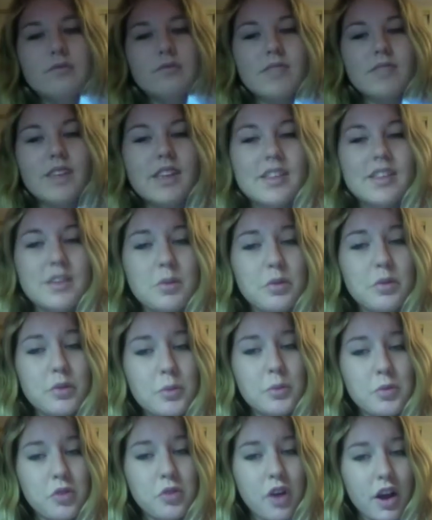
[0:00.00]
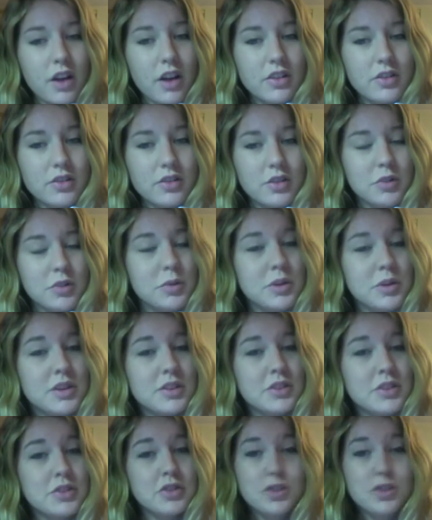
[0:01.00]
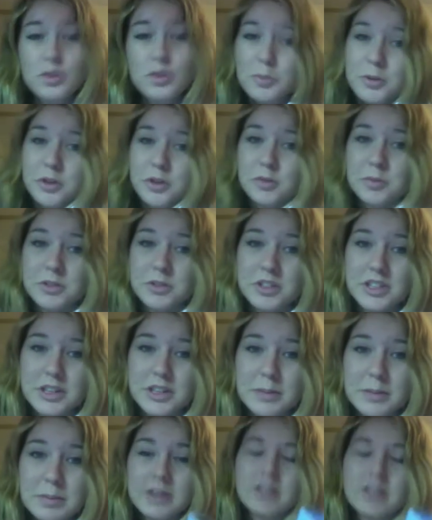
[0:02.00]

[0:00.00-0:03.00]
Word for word: is it was from Ross, so it was super duper cheap,